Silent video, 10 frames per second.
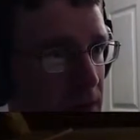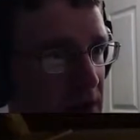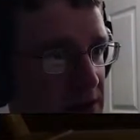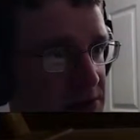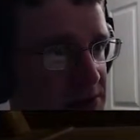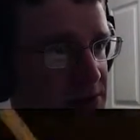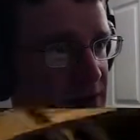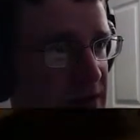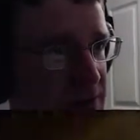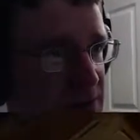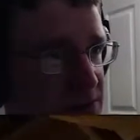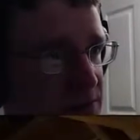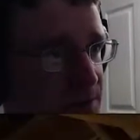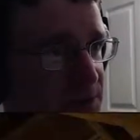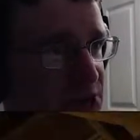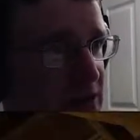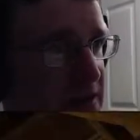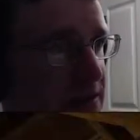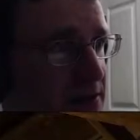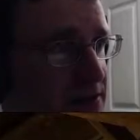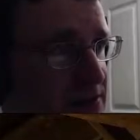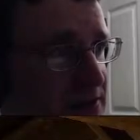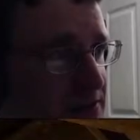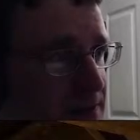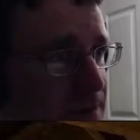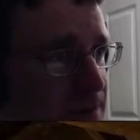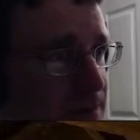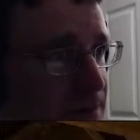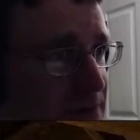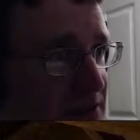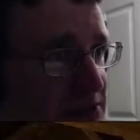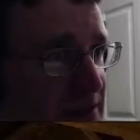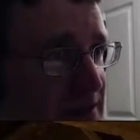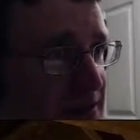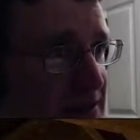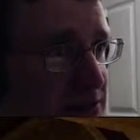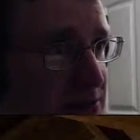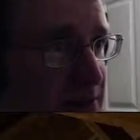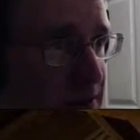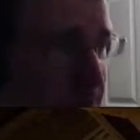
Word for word: I just grabbed a shotgun or something, but it's not giving it to me.